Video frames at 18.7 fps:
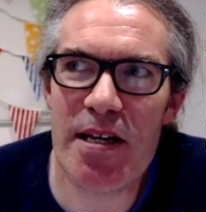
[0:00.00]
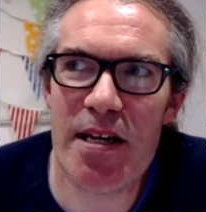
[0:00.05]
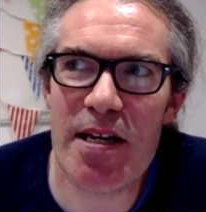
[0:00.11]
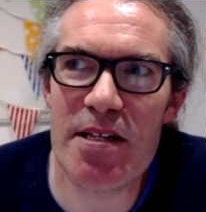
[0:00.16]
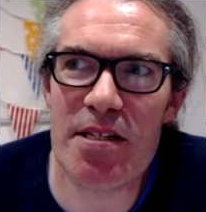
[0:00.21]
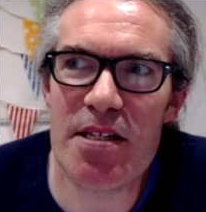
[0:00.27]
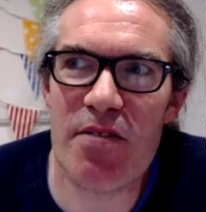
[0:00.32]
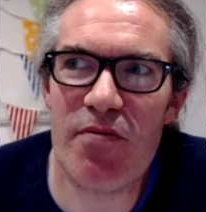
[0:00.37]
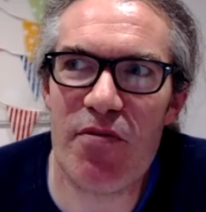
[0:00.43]

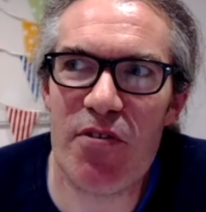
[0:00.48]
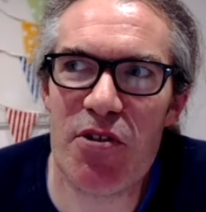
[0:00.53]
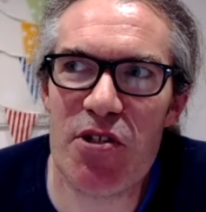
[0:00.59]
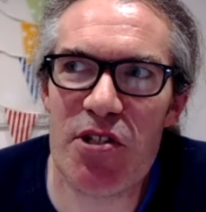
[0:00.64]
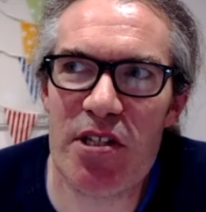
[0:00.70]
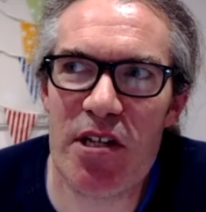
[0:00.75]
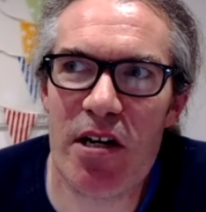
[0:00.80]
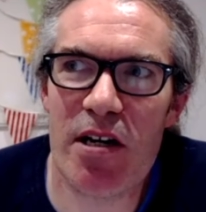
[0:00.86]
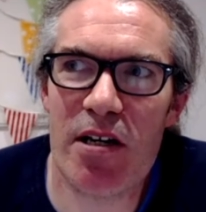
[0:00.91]
is if you
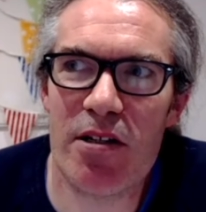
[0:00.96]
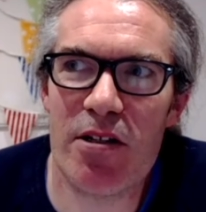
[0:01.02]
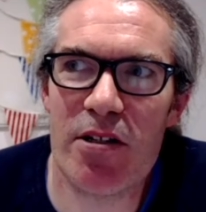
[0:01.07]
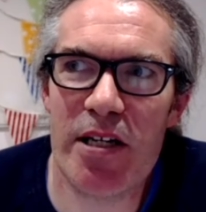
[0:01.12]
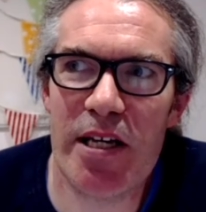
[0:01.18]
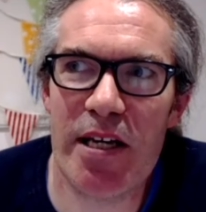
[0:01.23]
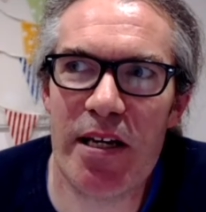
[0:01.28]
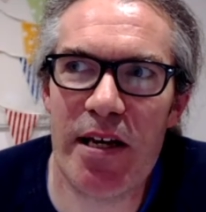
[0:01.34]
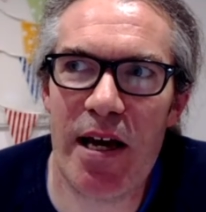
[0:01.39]
start
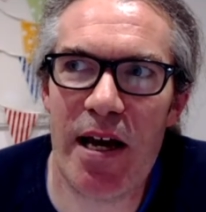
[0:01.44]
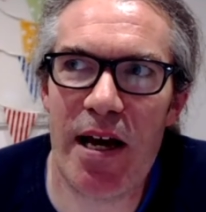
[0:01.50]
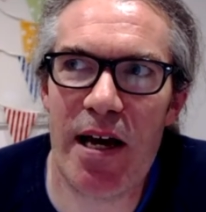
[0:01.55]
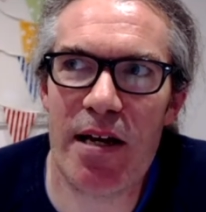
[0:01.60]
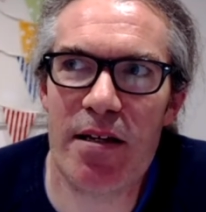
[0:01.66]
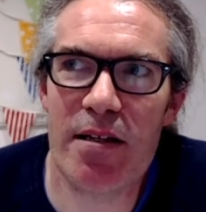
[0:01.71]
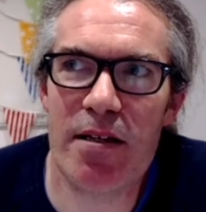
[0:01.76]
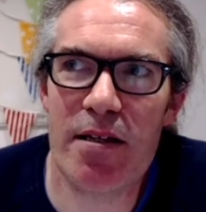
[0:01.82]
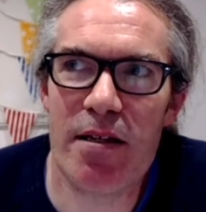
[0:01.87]
looking
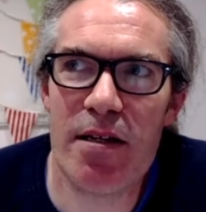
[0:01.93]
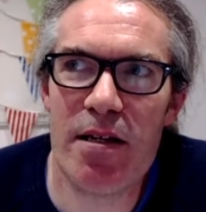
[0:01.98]
at